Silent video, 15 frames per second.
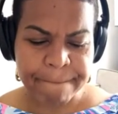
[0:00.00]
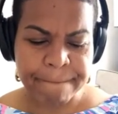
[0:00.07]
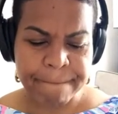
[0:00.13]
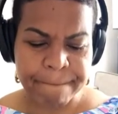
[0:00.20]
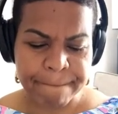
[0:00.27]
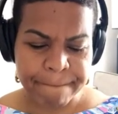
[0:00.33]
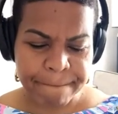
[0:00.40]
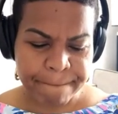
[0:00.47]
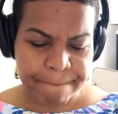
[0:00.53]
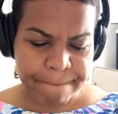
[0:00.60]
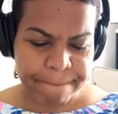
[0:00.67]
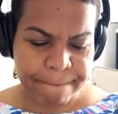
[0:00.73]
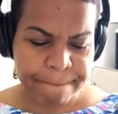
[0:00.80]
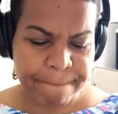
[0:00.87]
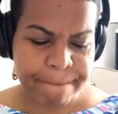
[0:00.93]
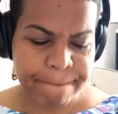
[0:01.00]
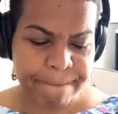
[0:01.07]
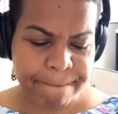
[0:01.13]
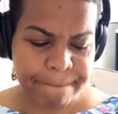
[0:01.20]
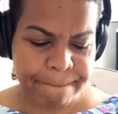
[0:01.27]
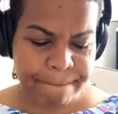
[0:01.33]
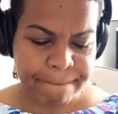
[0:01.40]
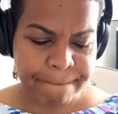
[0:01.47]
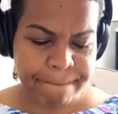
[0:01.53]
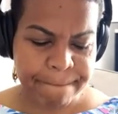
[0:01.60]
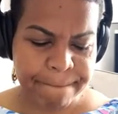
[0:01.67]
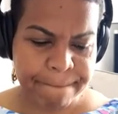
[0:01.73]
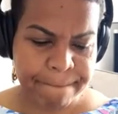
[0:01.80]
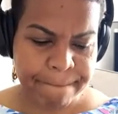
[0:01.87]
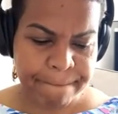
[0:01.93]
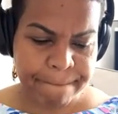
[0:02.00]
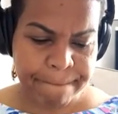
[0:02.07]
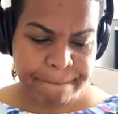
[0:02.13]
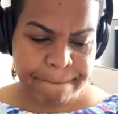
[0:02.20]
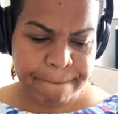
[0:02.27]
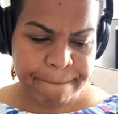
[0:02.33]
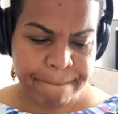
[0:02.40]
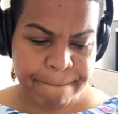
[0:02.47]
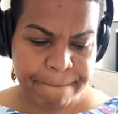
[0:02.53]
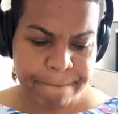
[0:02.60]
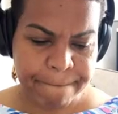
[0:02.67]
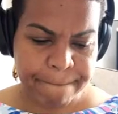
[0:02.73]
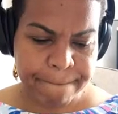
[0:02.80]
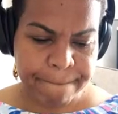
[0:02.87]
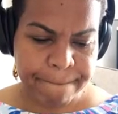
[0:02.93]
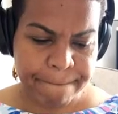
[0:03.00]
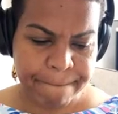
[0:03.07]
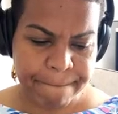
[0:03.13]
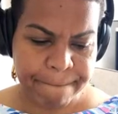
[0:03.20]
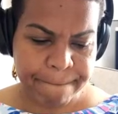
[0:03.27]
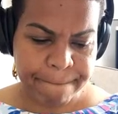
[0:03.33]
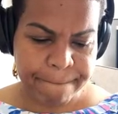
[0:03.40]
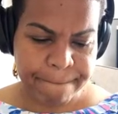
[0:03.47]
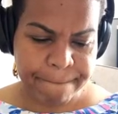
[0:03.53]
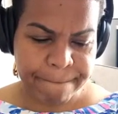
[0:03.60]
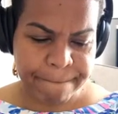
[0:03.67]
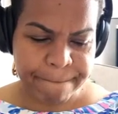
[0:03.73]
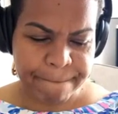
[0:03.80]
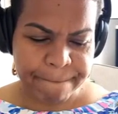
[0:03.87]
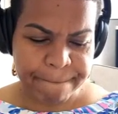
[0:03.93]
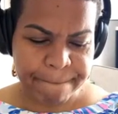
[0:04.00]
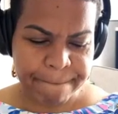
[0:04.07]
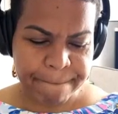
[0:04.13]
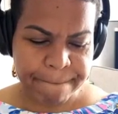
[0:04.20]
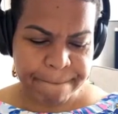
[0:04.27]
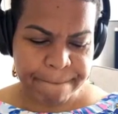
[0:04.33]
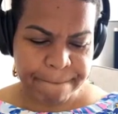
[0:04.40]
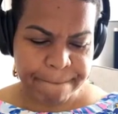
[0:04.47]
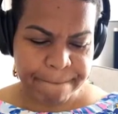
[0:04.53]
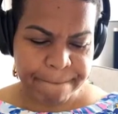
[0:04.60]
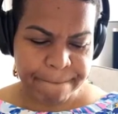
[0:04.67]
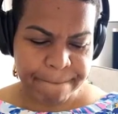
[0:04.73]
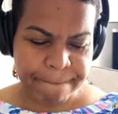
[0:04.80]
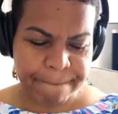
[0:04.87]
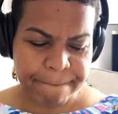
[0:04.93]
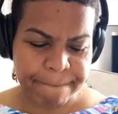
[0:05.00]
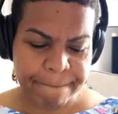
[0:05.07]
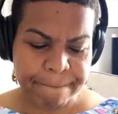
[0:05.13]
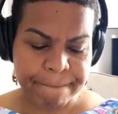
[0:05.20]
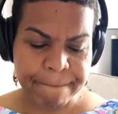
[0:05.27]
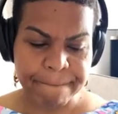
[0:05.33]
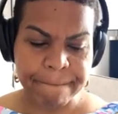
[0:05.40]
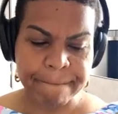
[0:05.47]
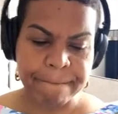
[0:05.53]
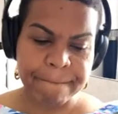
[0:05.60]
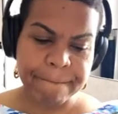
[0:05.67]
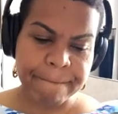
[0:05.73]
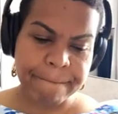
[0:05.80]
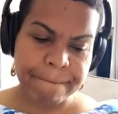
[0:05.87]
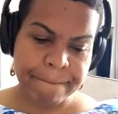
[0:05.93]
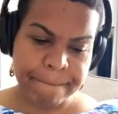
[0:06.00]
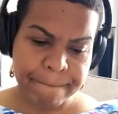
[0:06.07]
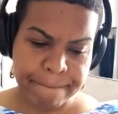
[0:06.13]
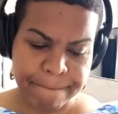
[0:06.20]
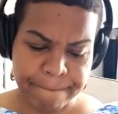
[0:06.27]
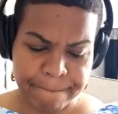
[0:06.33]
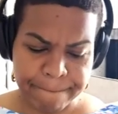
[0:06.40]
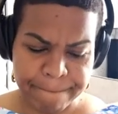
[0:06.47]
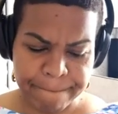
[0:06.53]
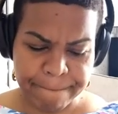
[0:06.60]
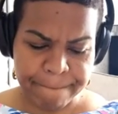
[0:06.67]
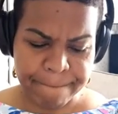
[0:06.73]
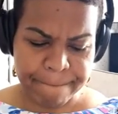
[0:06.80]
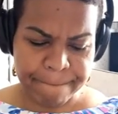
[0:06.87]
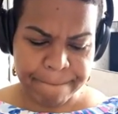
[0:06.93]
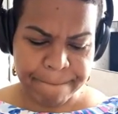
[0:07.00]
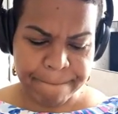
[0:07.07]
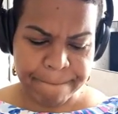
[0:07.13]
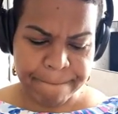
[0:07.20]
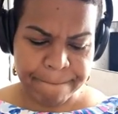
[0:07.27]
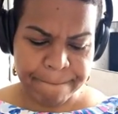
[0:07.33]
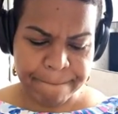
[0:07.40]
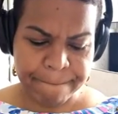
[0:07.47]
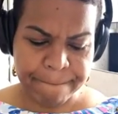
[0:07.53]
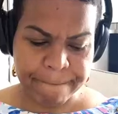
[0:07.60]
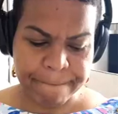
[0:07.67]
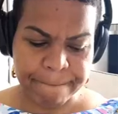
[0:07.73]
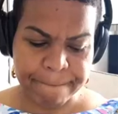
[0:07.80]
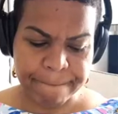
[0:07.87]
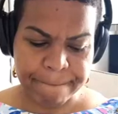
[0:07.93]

(silent)